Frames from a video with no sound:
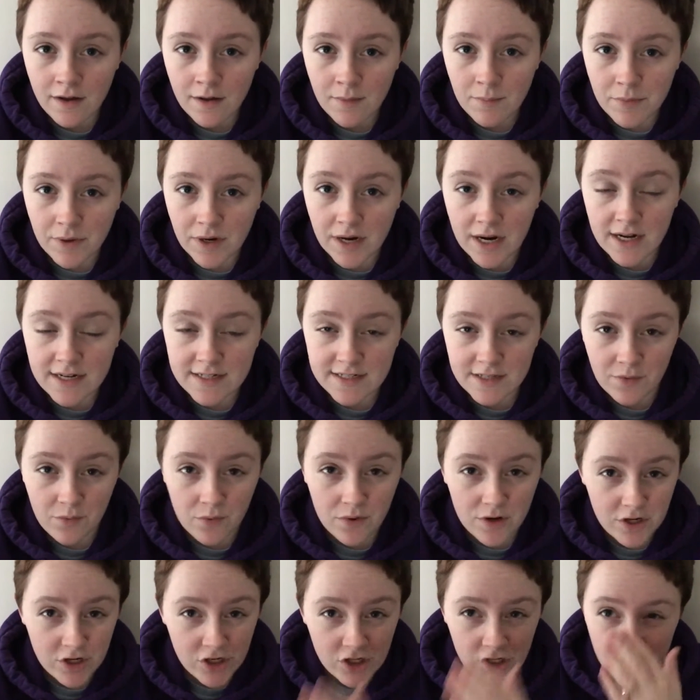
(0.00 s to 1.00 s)
because I
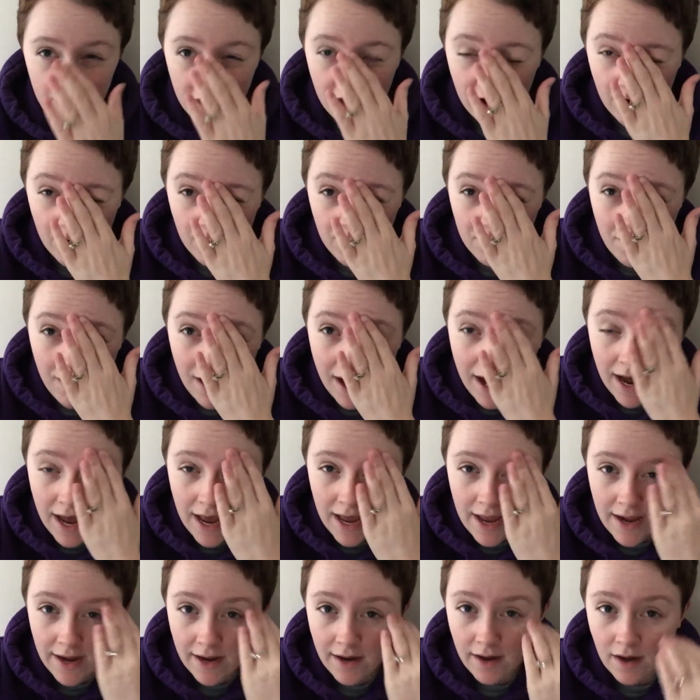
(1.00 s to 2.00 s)
want to share
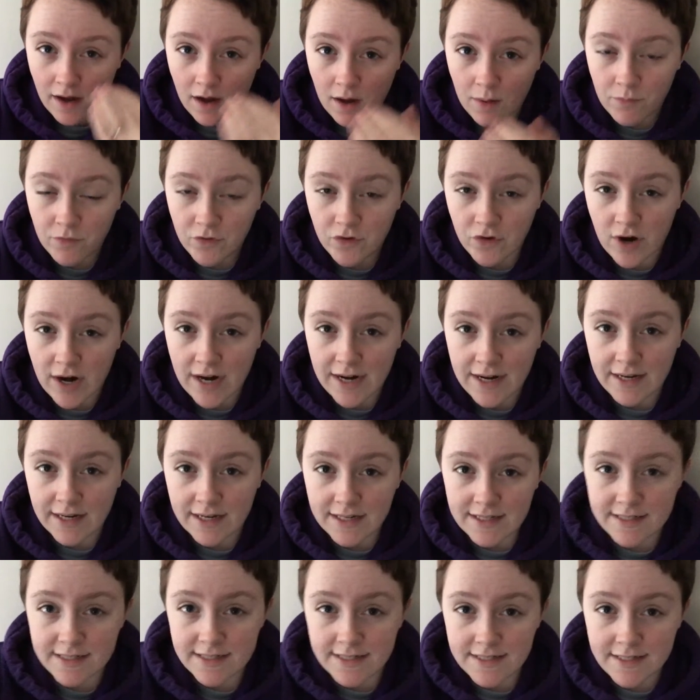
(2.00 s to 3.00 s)
my trying to
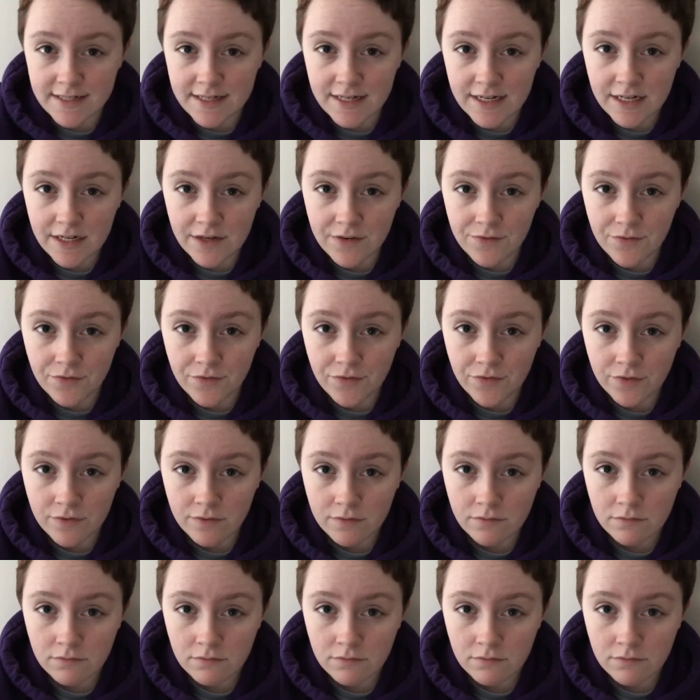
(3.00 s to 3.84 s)
conceive